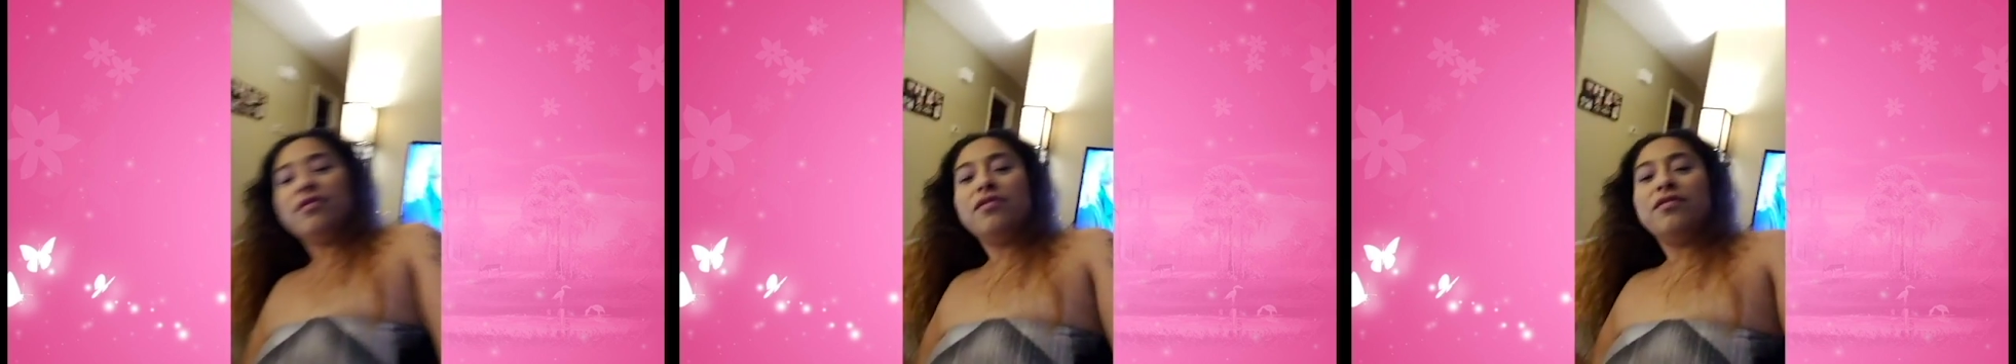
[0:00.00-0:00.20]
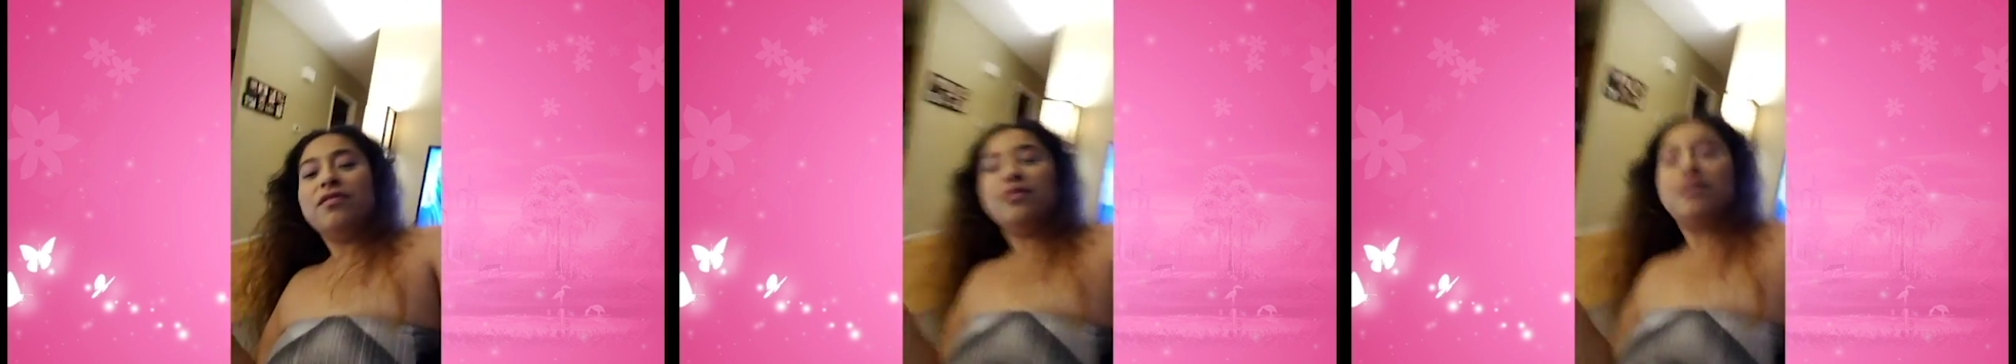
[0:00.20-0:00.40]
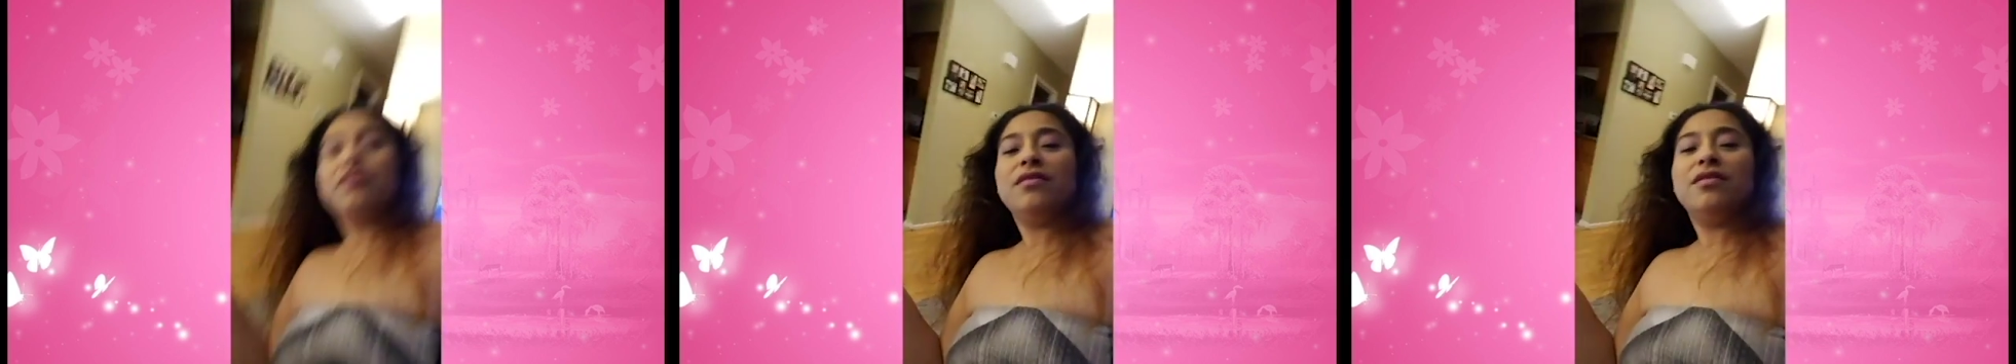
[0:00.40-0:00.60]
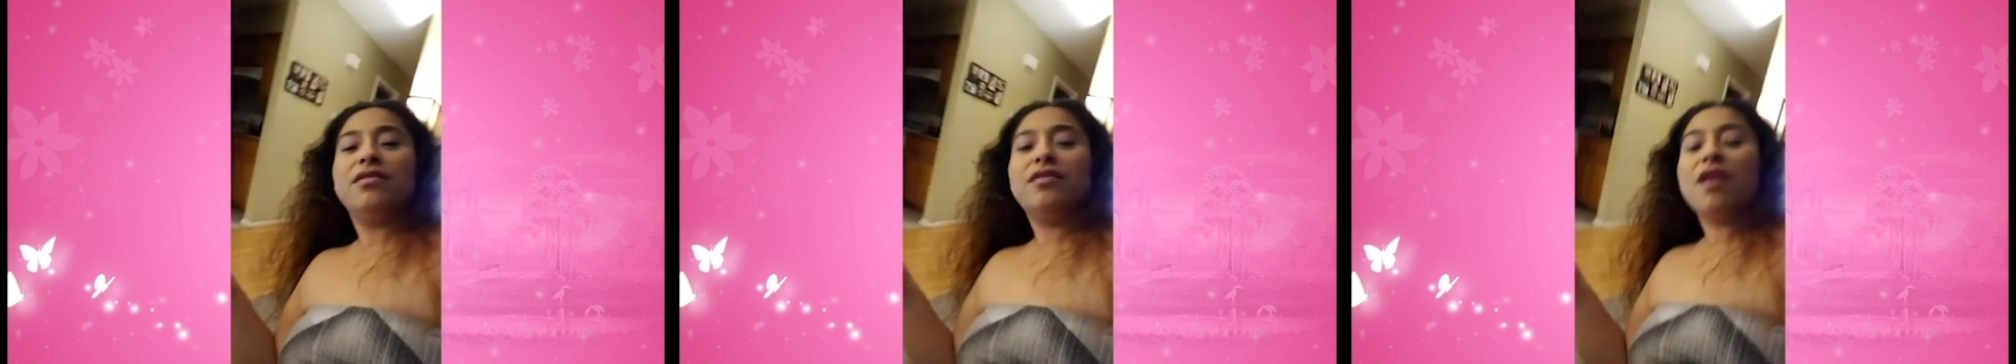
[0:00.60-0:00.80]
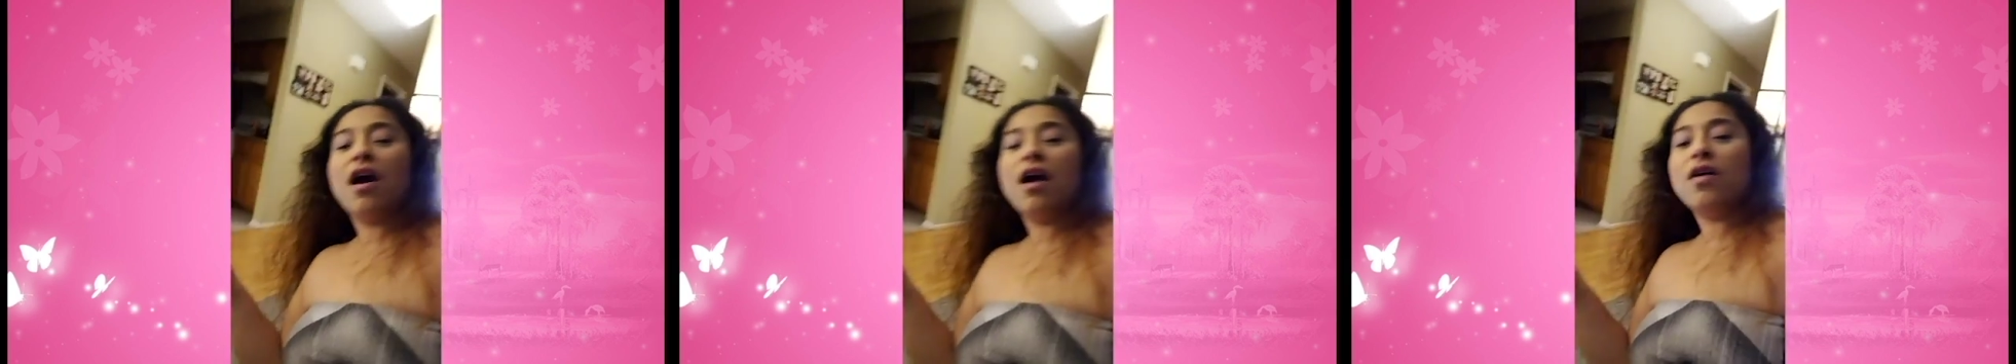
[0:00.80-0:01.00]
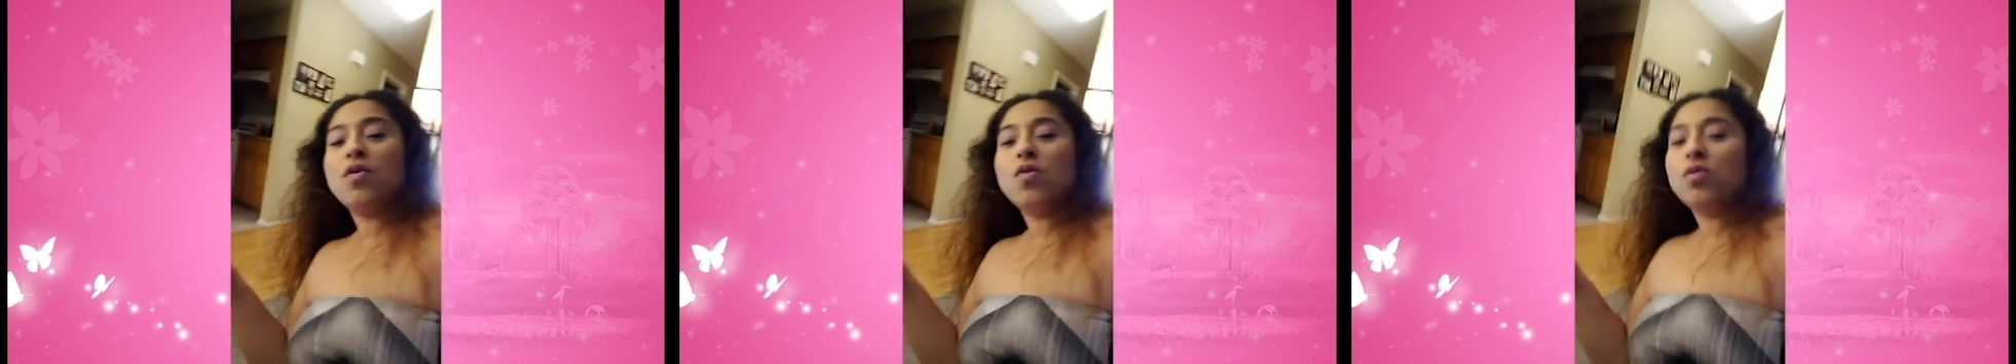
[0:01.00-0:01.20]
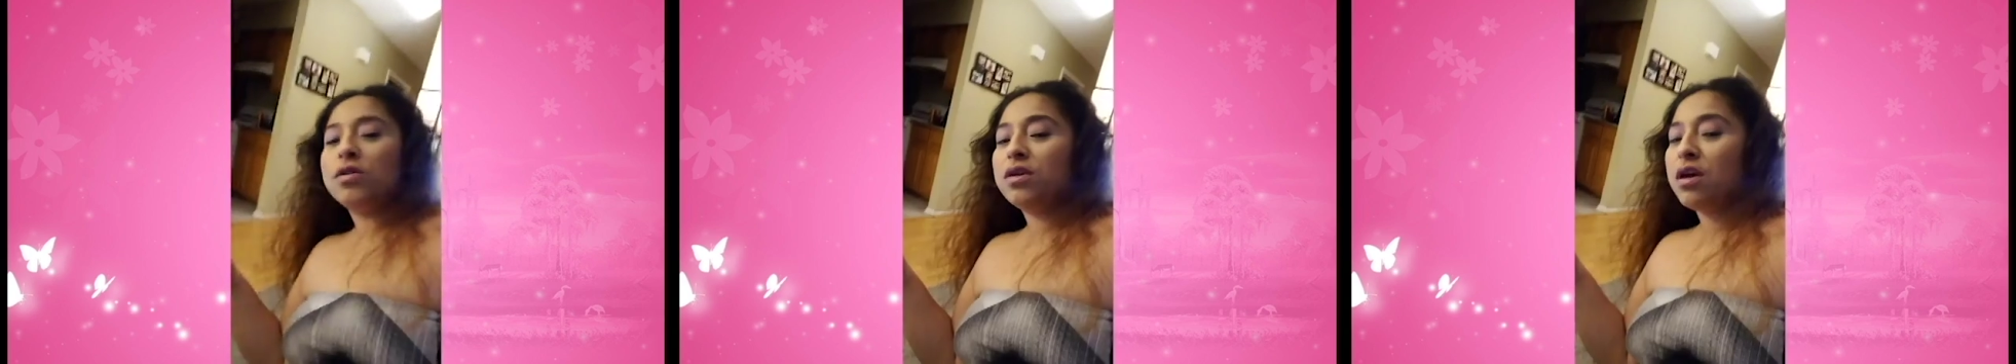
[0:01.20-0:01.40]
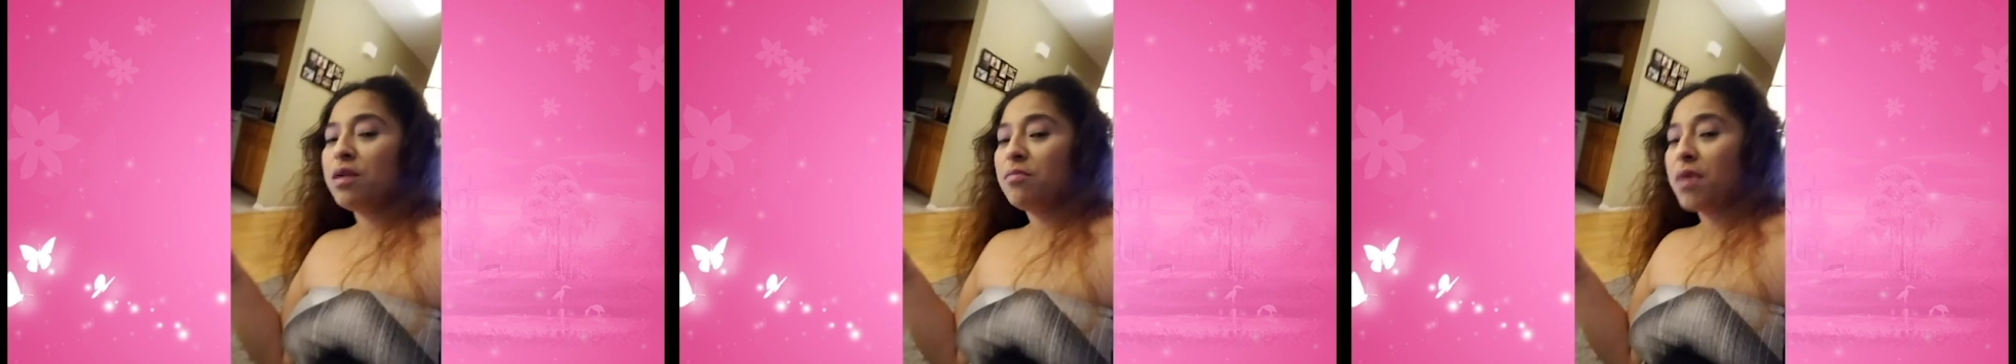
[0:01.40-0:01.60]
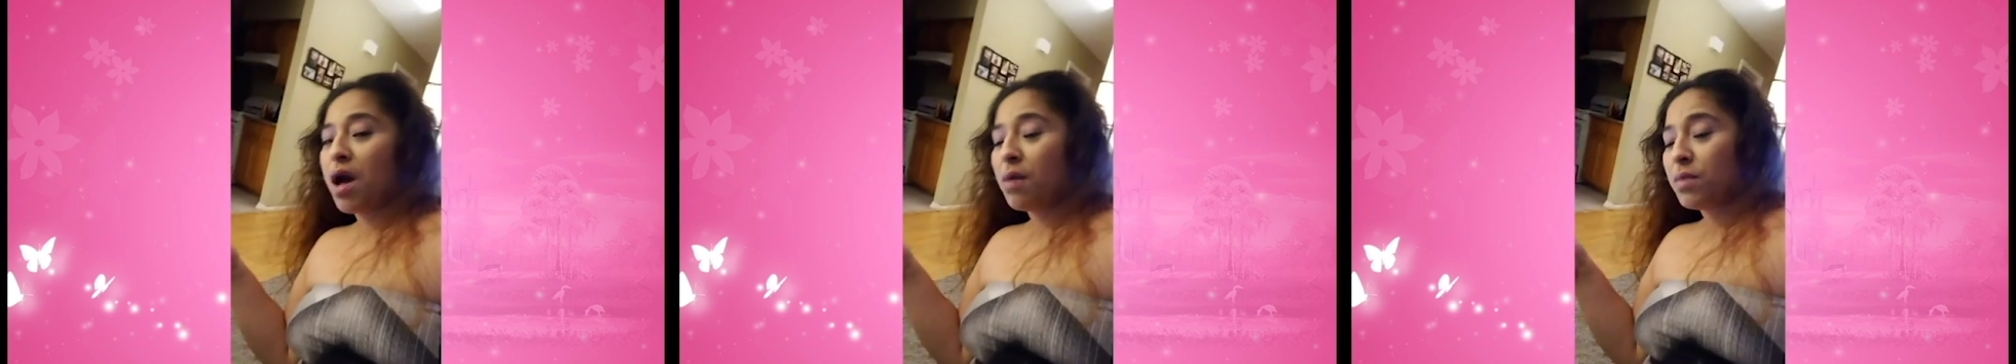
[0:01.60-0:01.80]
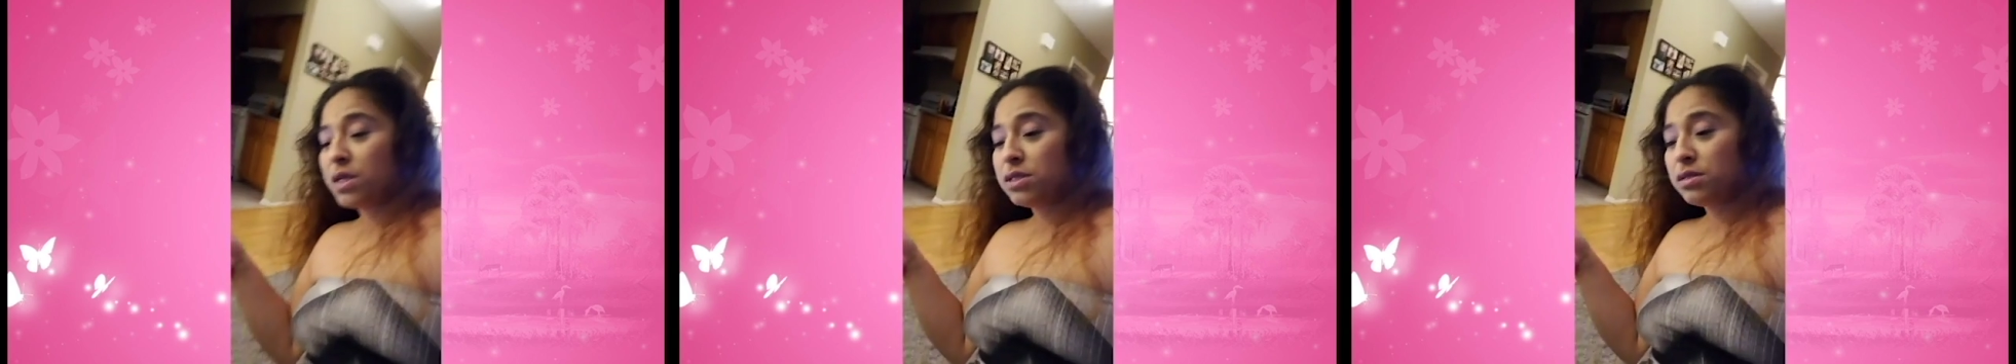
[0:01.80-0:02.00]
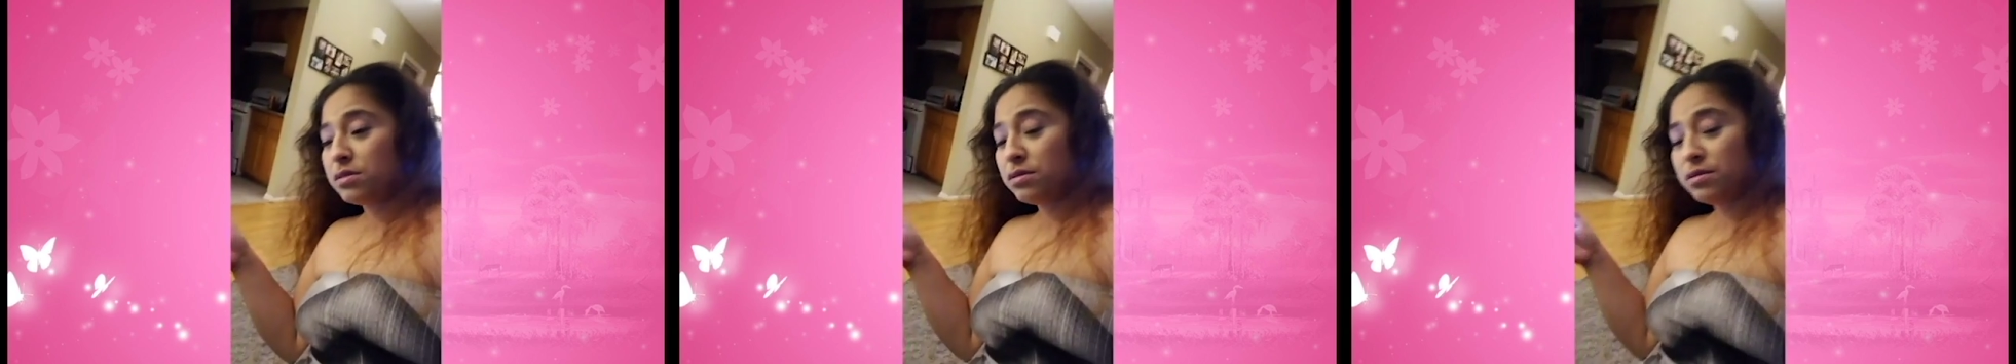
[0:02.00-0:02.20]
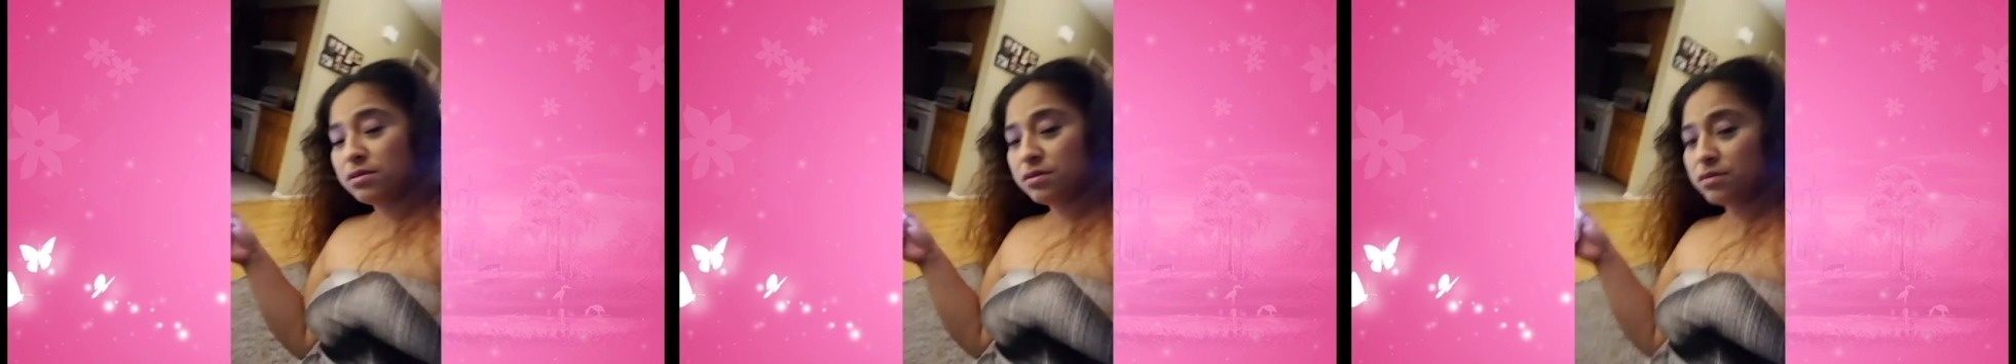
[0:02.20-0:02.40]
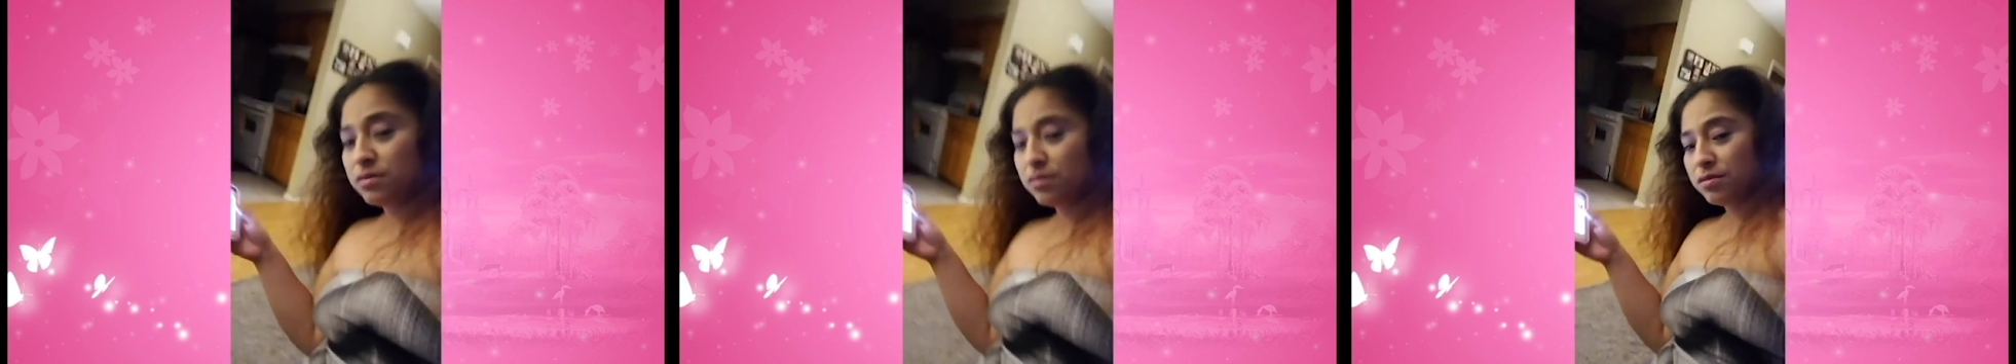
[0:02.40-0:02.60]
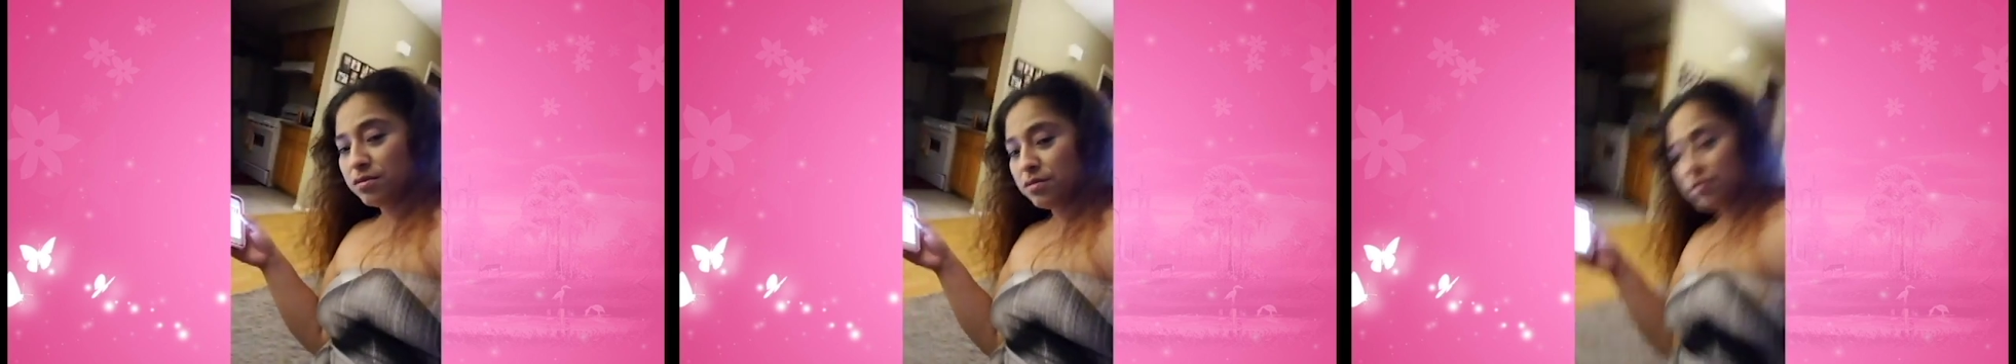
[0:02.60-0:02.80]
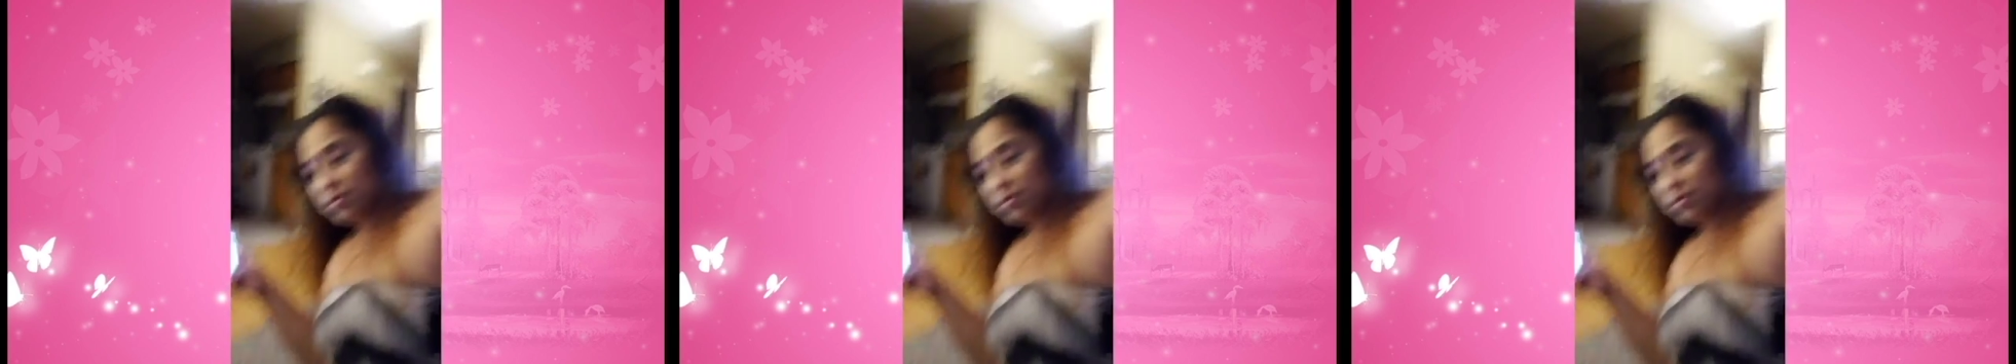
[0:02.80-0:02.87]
This is Tatis Mama's.